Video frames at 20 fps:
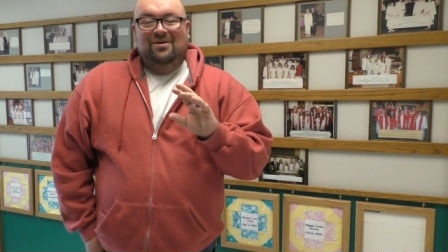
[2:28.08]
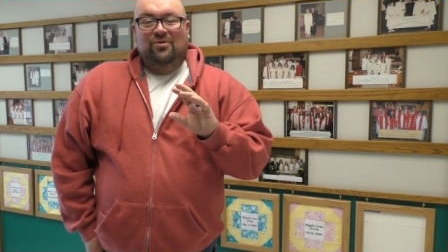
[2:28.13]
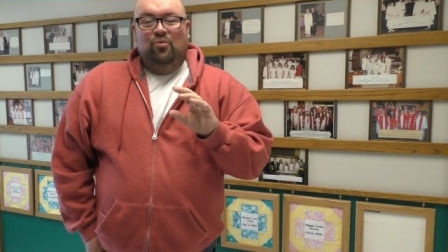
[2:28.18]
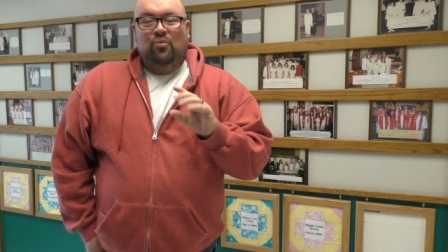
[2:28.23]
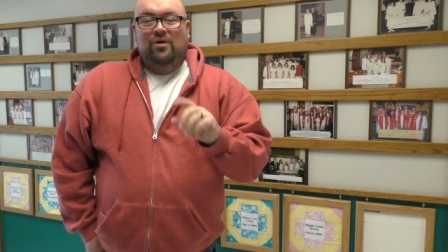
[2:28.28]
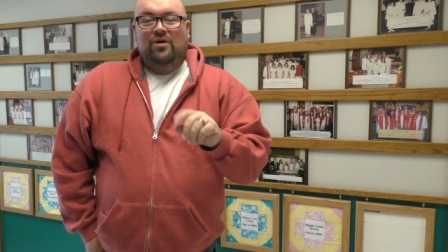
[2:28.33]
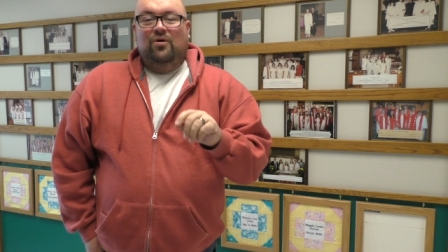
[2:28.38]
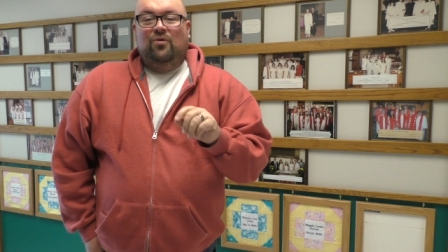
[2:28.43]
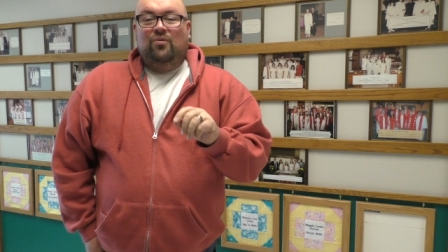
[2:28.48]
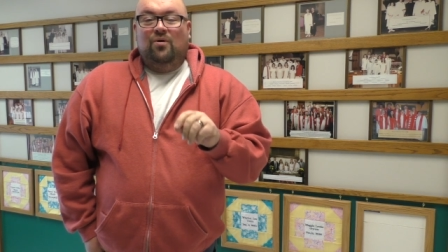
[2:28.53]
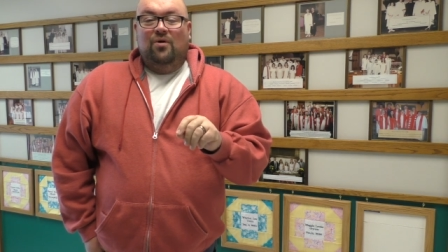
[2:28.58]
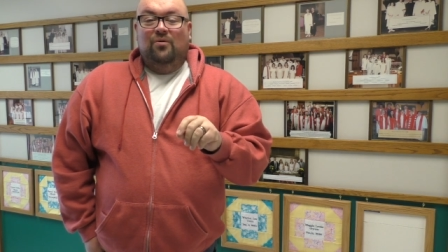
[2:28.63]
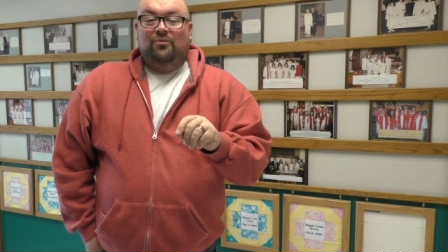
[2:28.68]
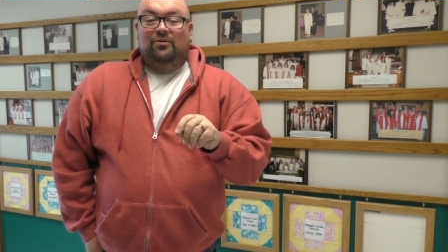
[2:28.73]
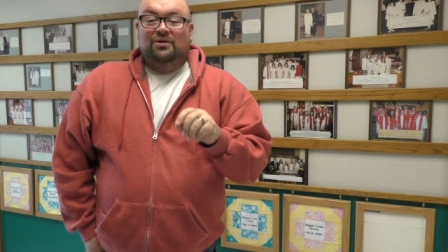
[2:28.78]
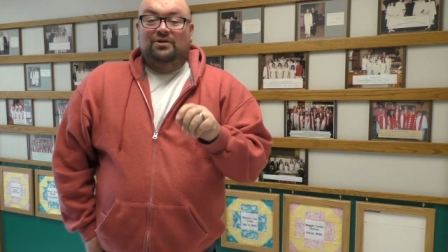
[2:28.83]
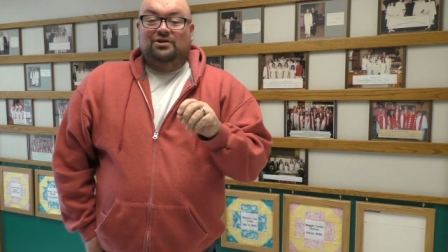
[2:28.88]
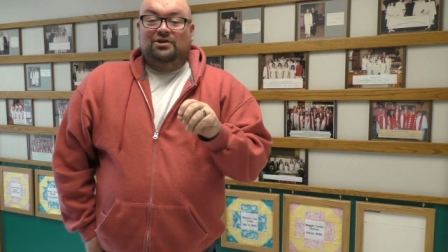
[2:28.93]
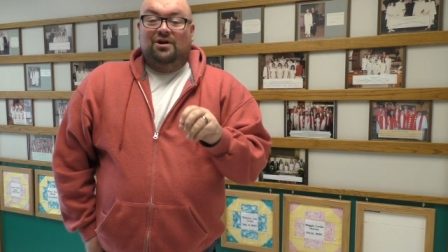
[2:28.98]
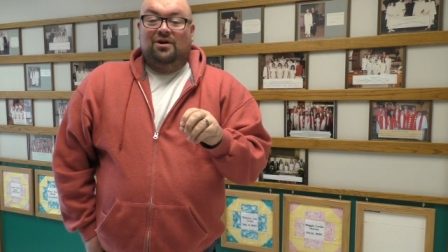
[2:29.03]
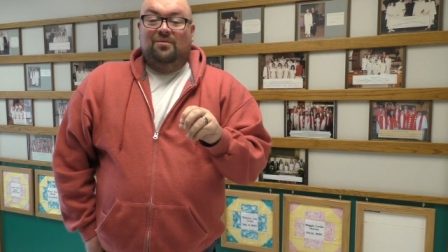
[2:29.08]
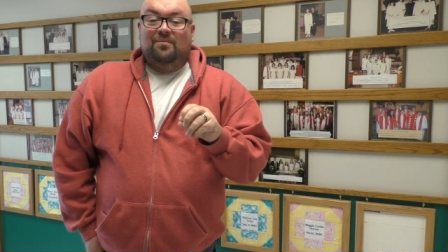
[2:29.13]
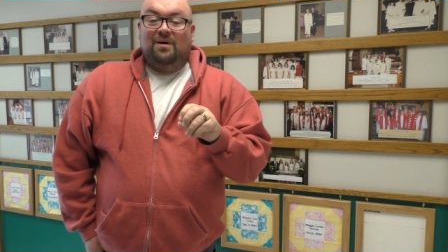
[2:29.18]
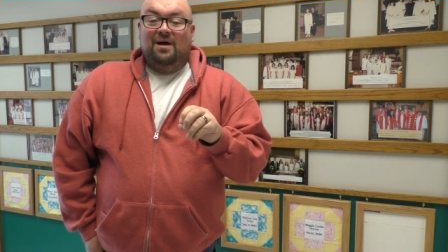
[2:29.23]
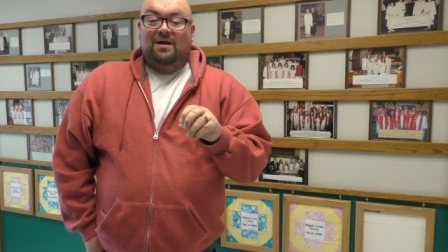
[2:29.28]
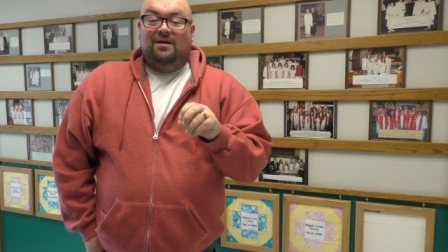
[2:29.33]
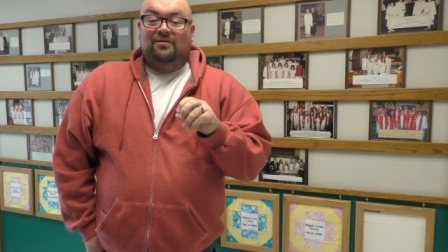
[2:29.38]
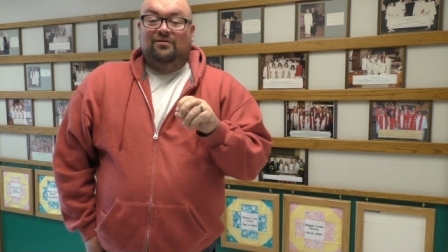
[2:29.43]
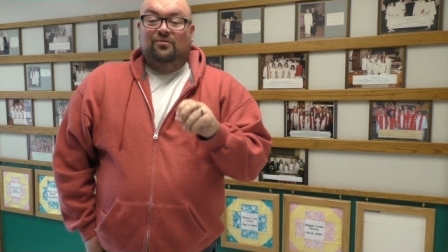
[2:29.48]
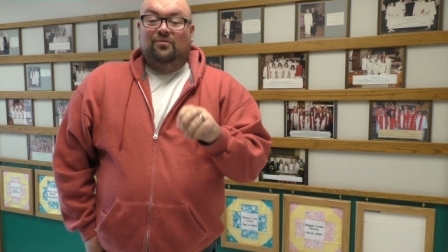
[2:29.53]
We quote
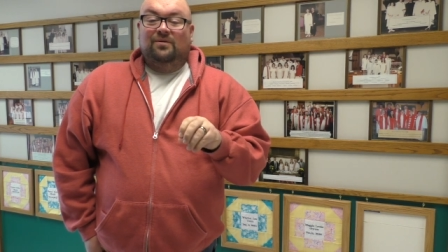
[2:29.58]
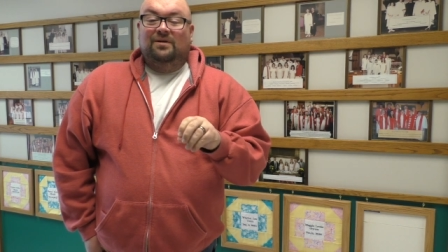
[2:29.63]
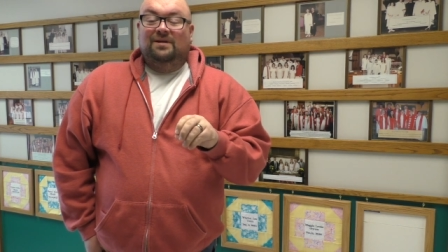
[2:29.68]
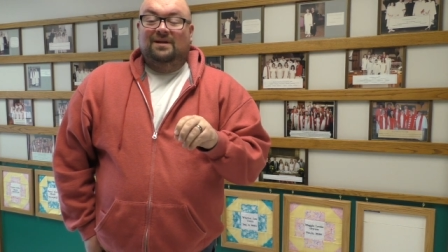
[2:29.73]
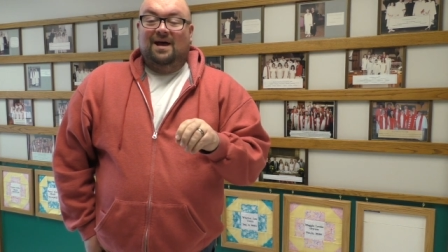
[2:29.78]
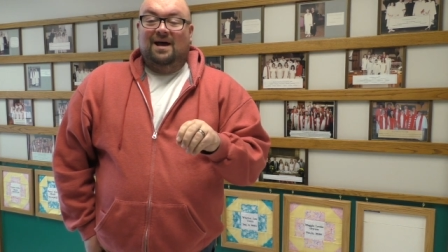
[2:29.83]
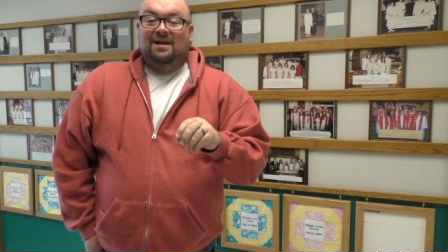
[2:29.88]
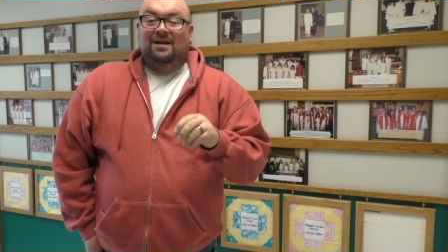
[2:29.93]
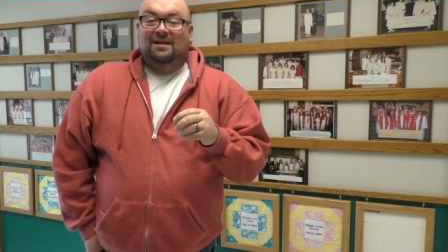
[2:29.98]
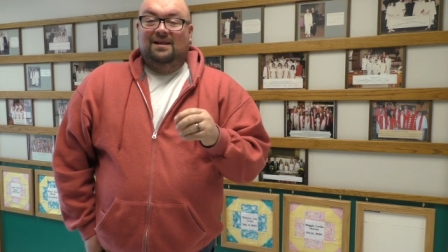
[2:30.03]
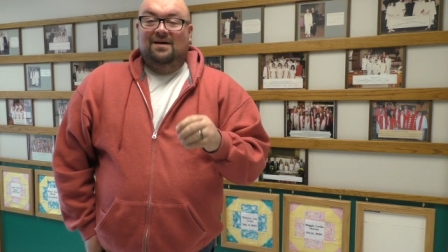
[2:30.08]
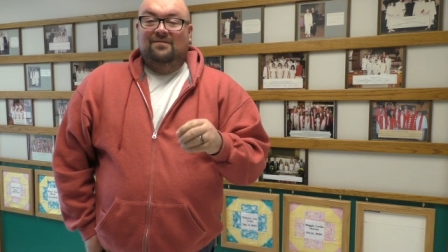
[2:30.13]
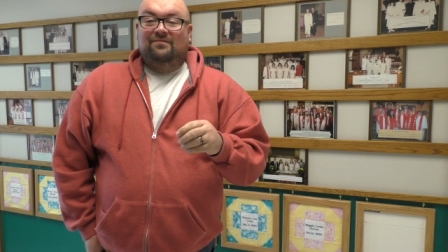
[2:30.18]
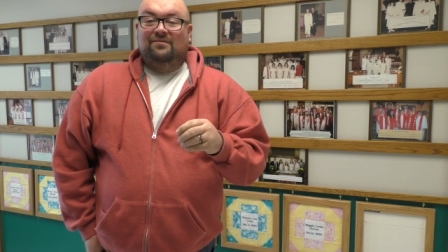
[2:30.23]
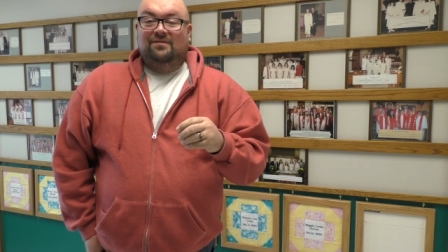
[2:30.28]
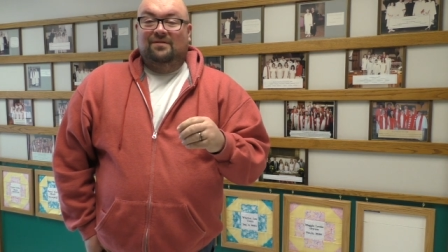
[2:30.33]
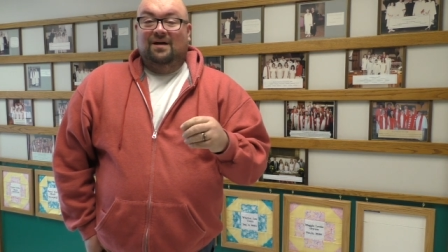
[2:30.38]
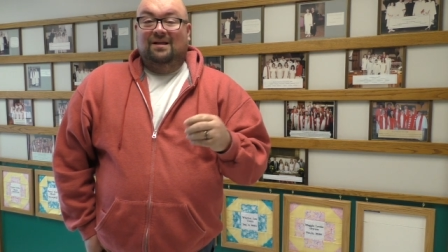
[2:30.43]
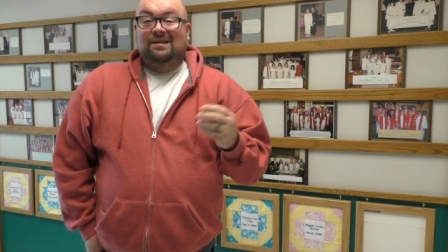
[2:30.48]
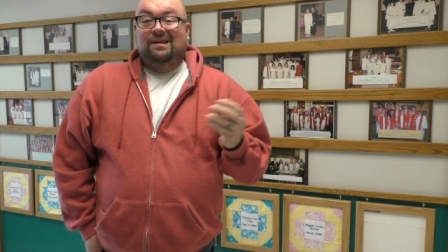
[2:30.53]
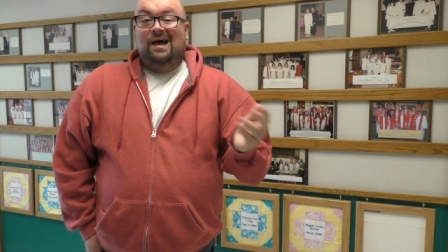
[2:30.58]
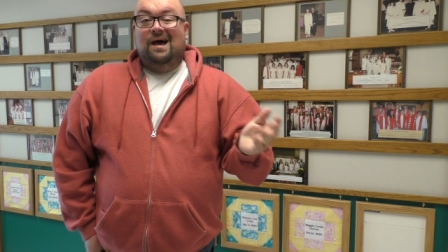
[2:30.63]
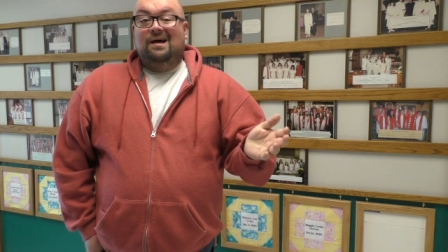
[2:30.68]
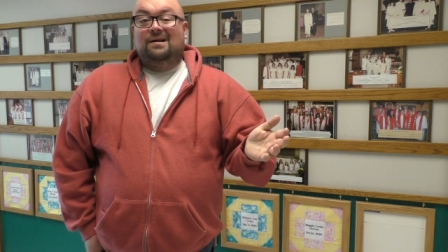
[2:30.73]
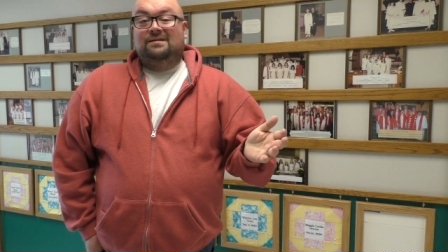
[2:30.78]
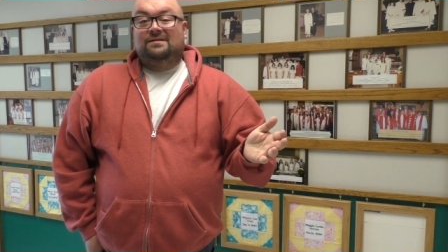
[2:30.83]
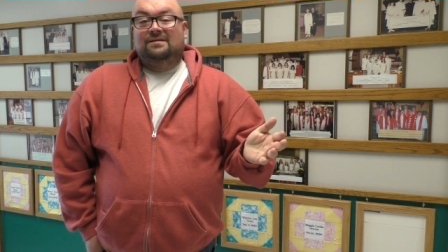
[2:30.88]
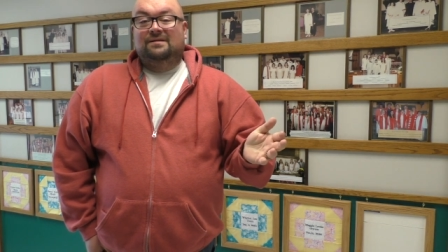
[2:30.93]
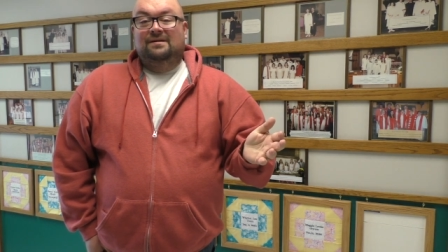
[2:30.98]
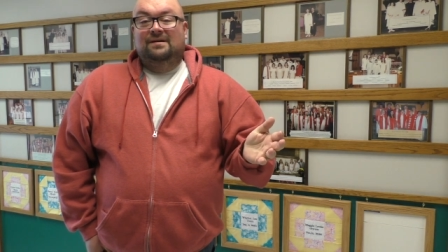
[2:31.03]
Jeremiah 29:11 a
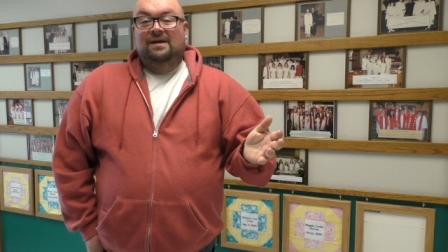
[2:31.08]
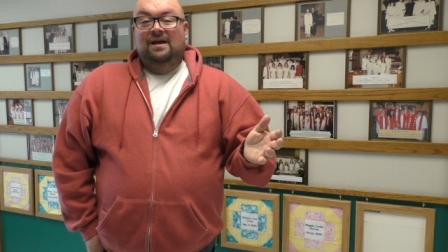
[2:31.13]
lot.